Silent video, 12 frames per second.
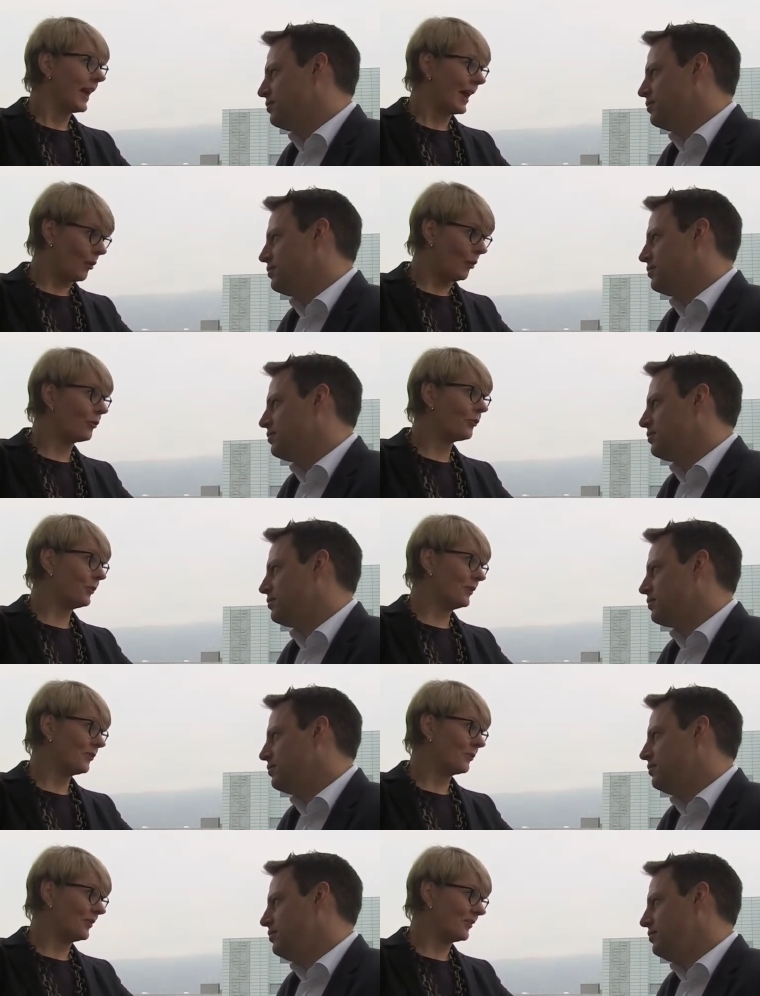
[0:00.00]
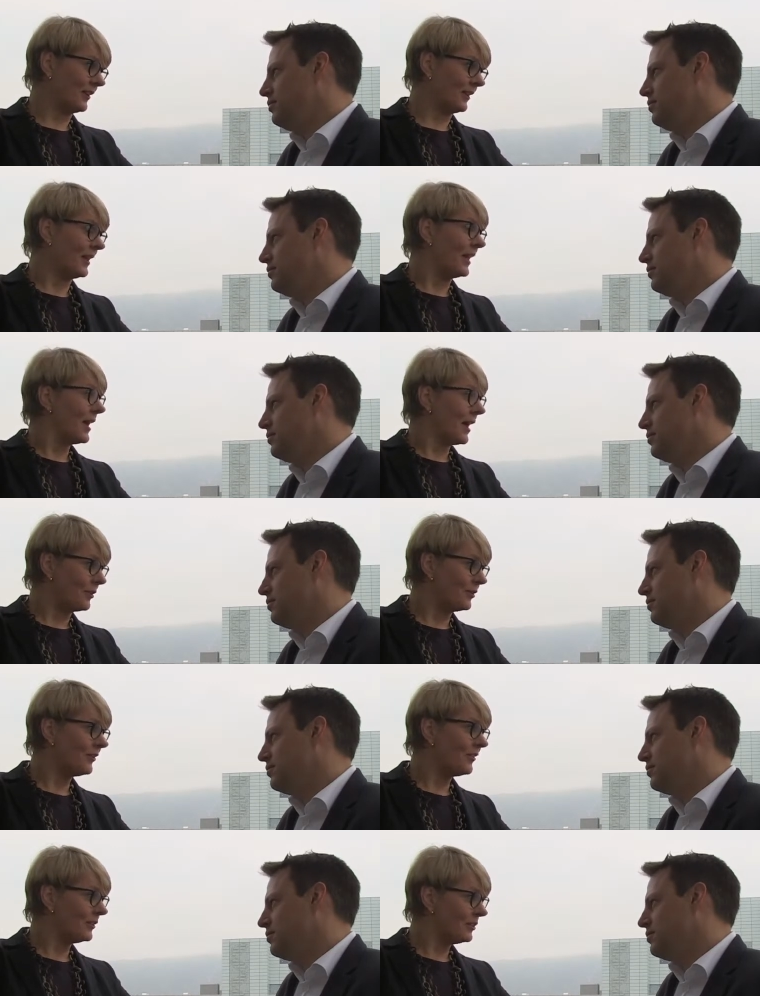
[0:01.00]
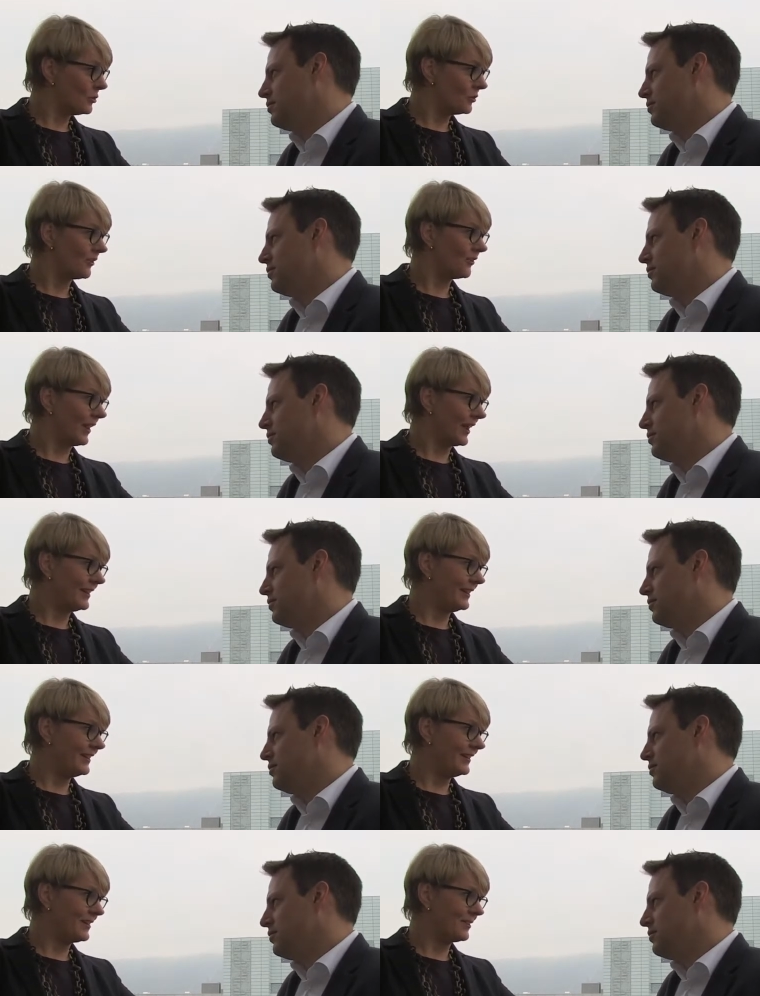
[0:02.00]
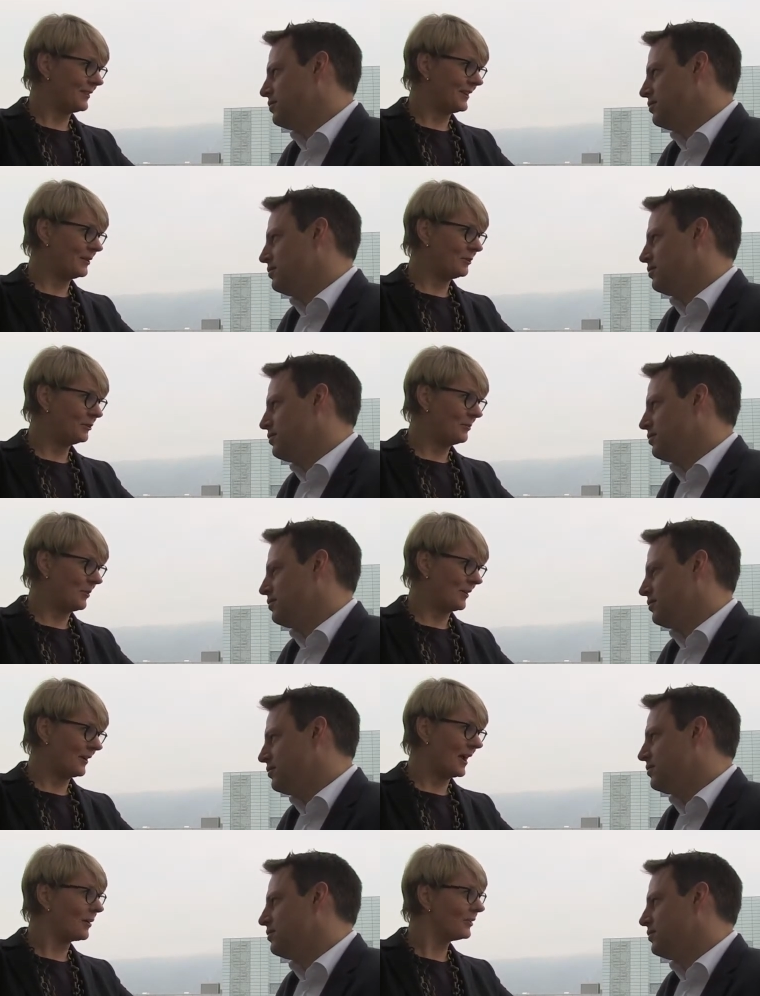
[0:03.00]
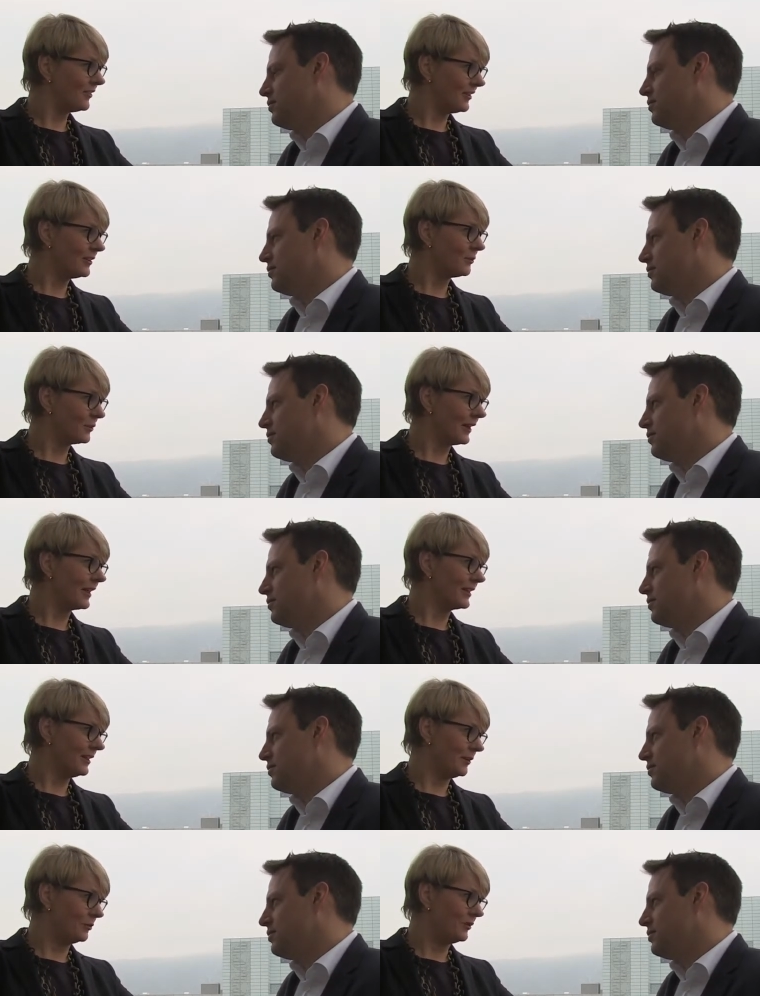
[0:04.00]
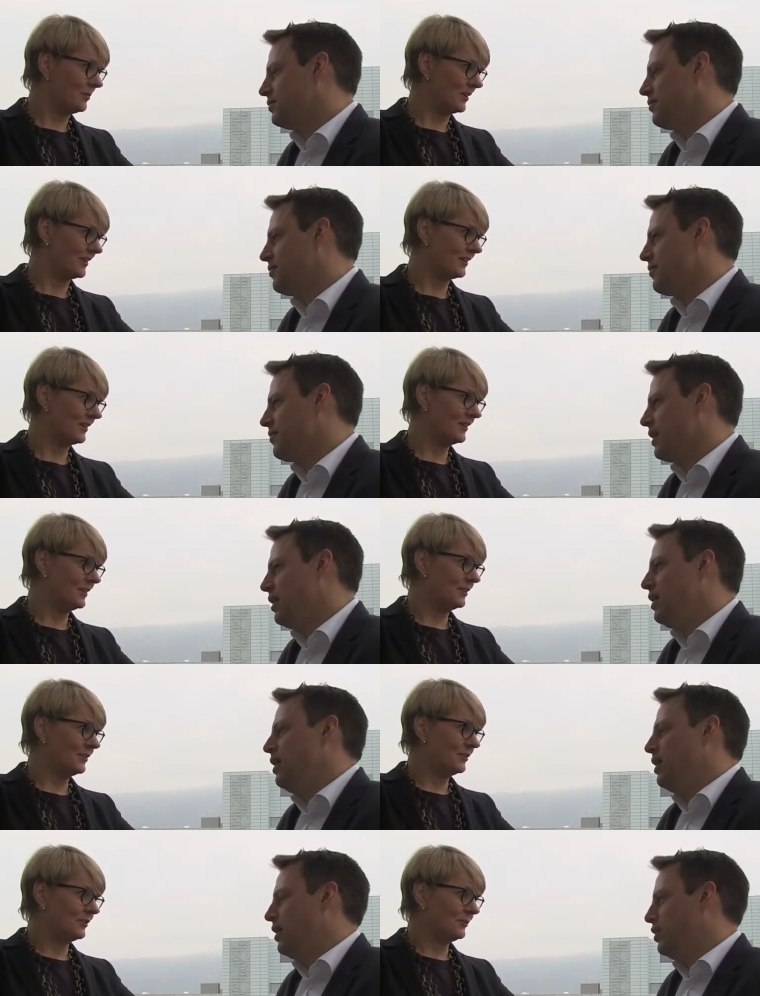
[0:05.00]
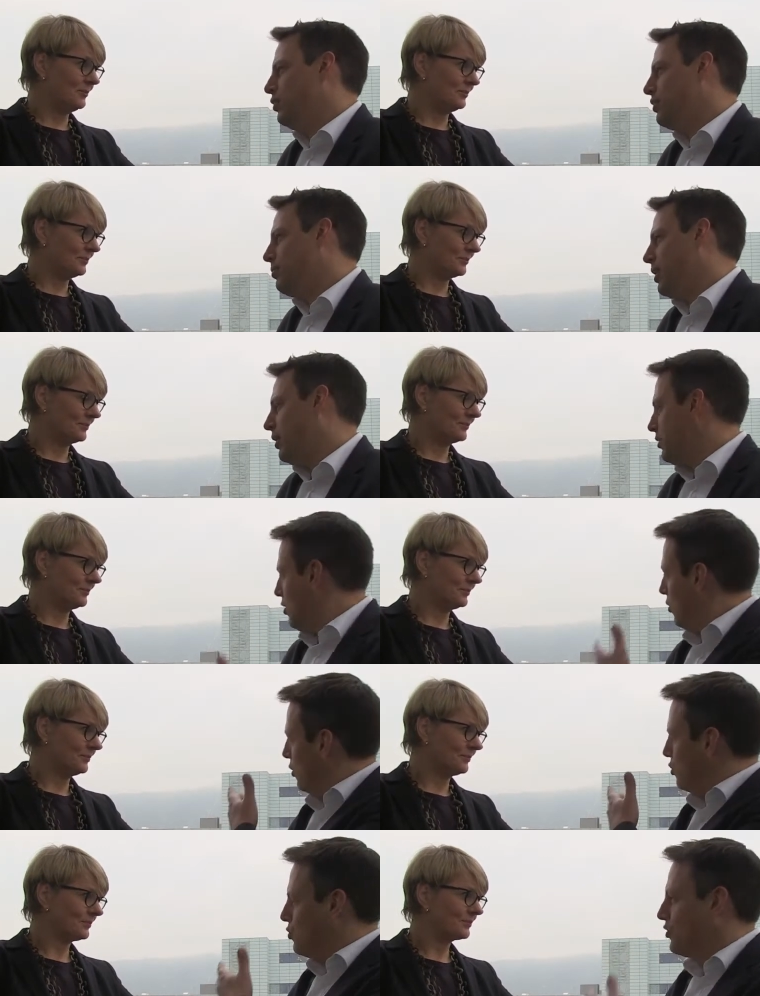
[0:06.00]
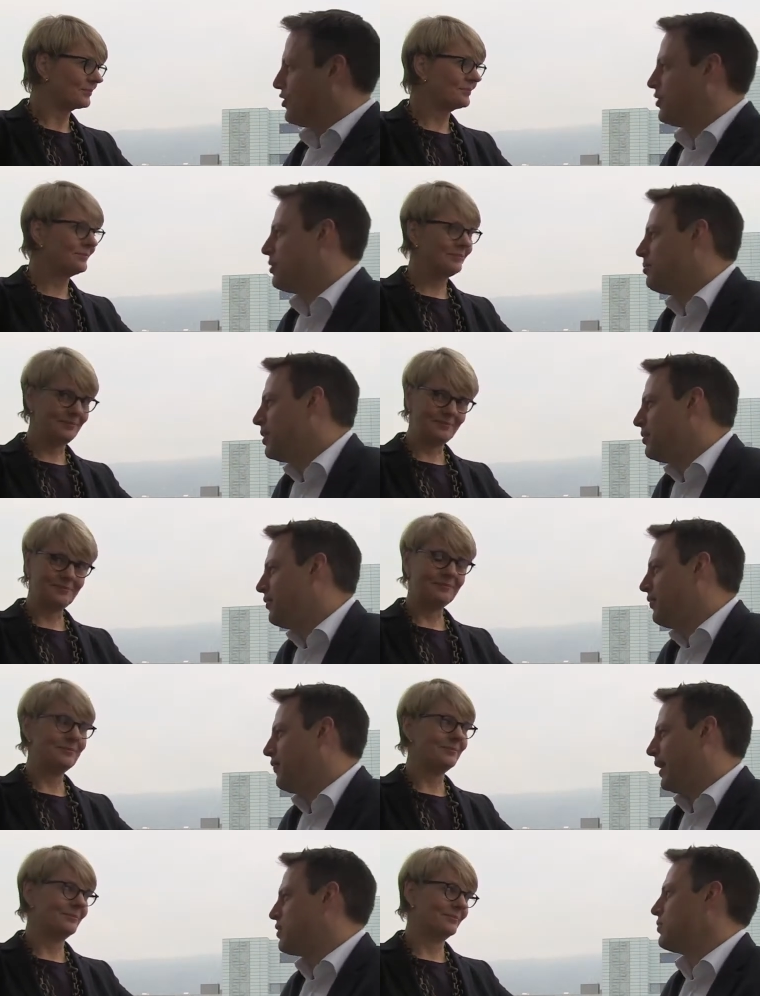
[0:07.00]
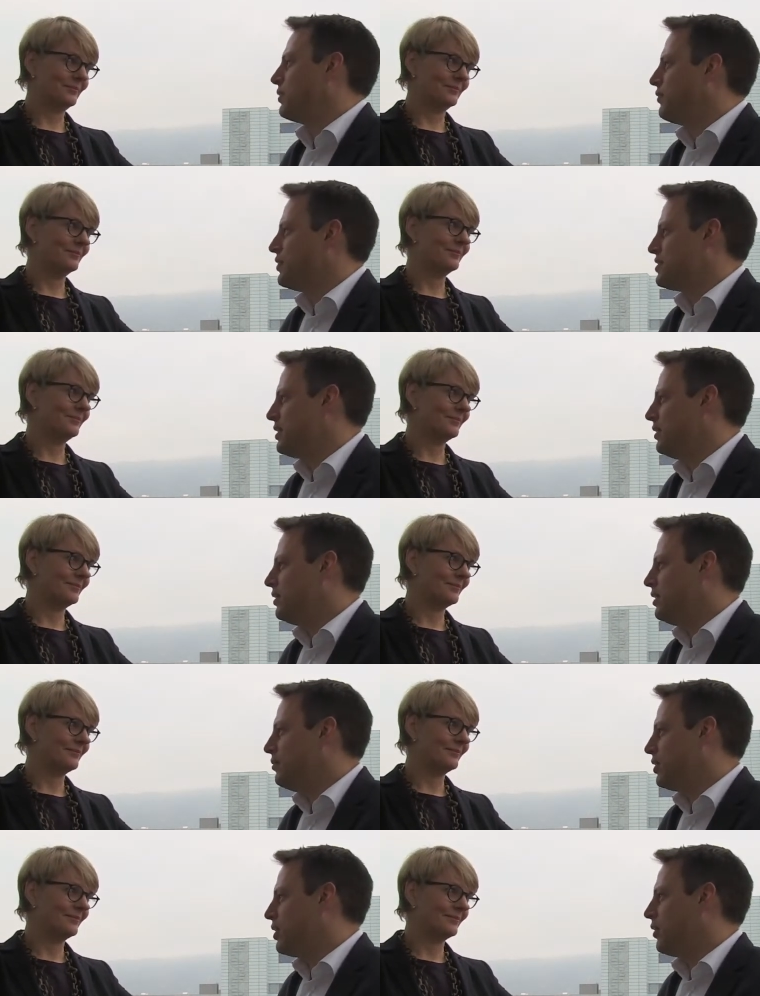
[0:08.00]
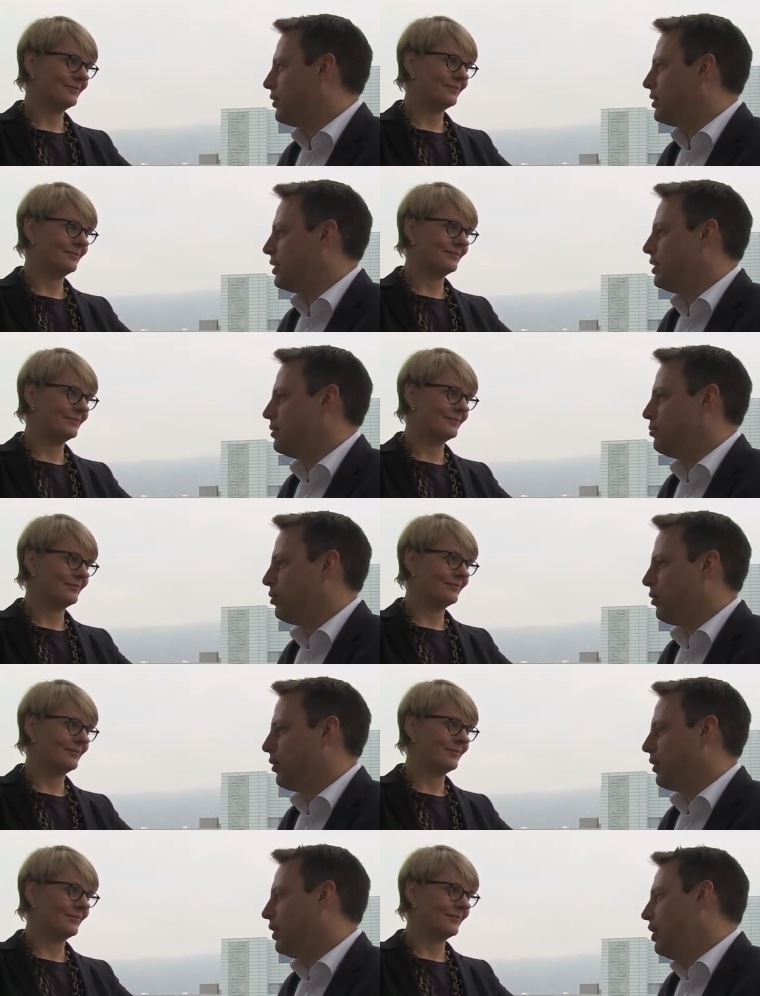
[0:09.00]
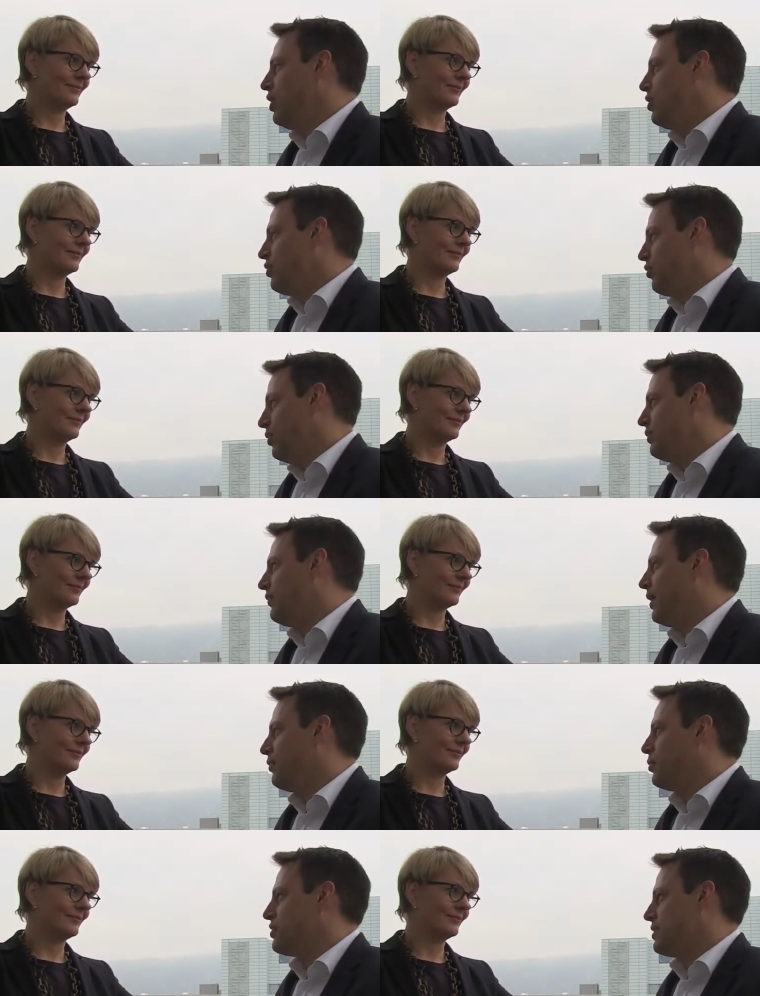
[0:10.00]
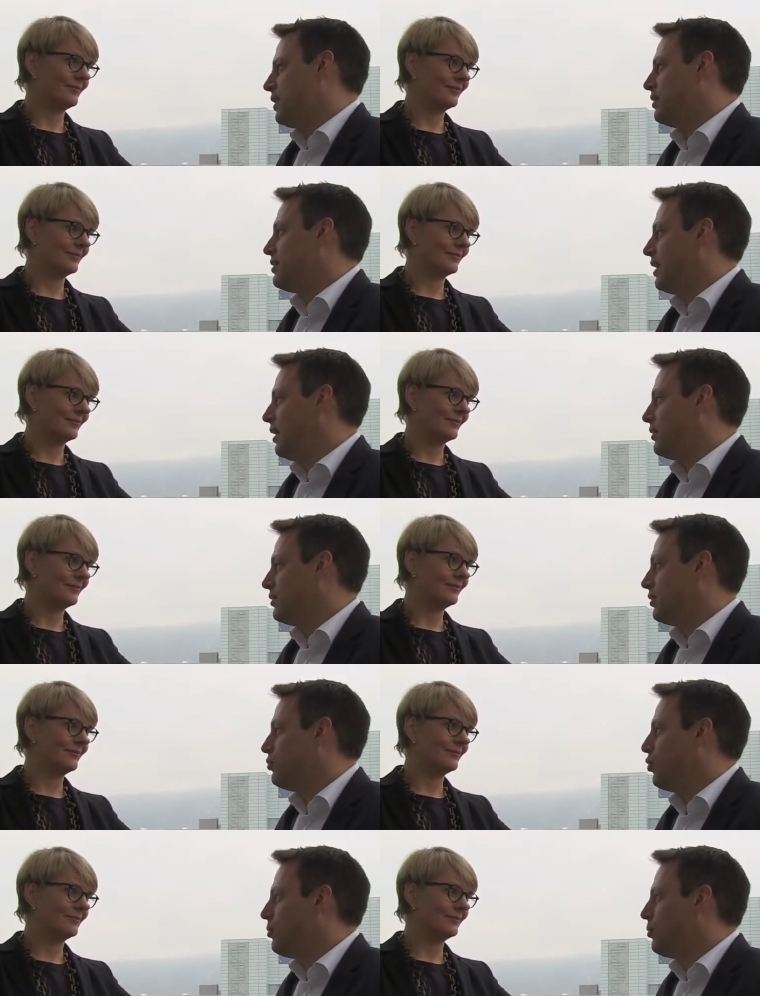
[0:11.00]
Speaker 1: -hmm. Also in Switzerland. How does it? You're the site lead here in Luterbach. How does it look like in Luterbach?
Speaker 2: In Luterbach, in our newest manufacturing facility, we currently employ 35% talented